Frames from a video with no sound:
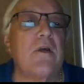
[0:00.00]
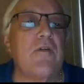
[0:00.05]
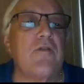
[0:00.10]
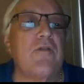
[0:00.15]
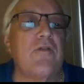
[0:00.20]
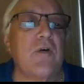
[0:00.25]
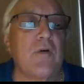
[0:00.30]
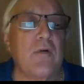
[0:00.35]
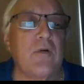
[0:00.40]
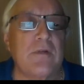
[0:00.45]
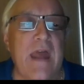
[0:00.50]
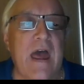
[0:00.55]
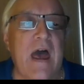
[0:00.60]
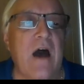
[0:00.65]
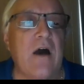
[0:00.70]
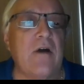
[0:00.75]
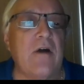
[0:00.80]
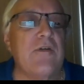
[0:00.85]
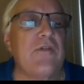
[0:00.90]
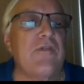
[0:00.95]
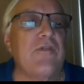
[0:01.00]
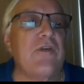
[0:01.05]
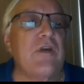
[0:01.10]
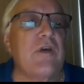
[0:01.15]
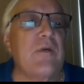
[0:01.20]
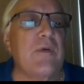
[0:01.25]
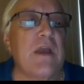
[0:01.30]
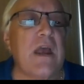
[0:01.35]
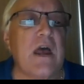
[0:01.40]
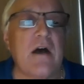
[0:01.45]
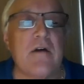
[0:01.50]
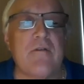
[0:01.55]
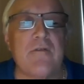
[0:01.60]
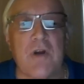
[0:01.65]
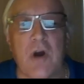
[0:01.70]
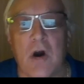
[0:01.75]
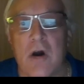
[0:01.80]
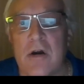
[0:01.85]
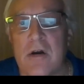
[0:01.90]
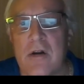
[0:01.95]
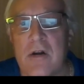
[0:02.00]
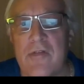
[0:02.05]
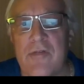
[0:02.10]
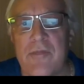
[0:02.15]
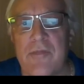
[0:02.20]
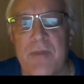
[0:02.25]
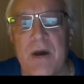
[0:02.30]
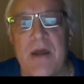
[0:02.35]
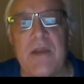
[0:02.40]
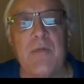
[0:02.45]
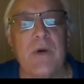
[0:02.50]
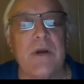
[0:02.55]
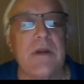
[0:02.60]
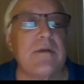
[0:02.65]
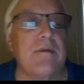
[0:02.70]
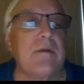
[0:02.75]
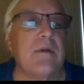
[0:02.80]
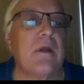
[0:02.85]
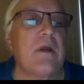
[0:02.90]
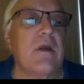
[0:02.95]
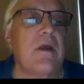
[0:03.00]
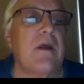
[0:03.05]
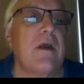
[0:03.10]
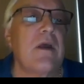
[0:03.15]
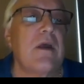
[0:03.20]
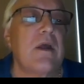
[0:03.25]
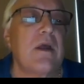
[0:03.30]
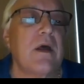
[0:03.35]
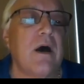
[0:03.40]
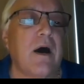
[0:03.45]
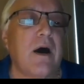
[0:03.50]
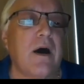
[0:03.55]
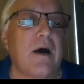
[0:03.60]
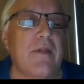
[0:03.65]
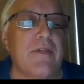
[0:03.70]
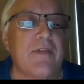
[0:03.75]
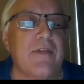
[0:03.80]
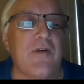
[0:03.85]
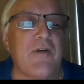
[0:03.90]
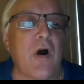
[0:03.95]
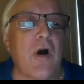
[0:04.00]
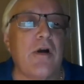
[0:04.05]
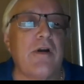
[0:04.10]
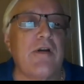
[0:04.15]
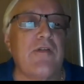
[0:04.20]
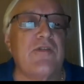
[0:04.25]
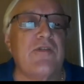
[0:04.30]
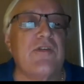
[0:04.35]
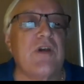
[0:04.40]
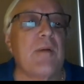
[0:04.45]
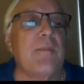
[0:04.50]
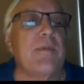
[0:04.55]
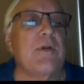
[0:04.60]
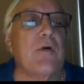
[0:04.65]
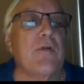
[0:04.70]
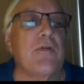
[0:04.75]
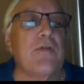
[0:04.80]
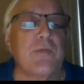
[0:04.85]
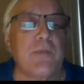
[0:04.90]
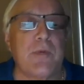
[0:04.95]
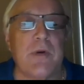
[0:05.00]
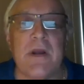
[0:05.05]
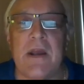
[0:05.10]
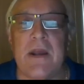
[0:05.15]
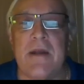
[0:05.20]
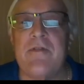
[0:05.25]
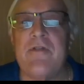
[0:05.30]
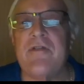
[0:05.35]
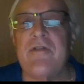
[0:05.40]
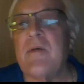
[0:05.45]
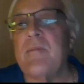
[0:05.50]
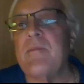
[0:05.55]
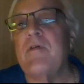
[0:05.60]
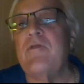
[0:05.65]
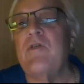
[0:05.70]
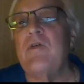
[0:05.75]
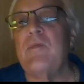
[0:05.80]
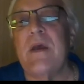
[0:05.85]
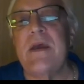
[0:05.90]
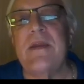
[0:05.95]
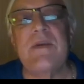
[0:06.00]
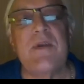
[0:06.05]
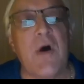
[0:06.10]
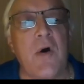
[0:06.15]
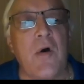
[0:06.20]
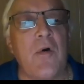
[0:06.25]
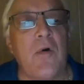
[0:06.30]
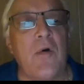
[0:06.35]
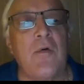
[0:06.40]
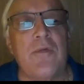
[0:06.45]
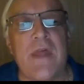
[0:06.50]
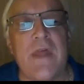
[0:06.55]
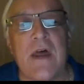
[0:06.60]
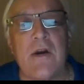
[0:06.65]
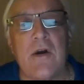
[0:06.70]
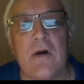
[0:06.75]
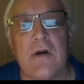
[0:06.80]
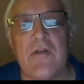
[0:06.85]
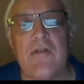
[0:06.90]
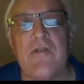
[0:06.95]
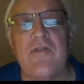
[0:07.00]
So now you see we have an artist. By the way, this artist 003, some of you may know that artist,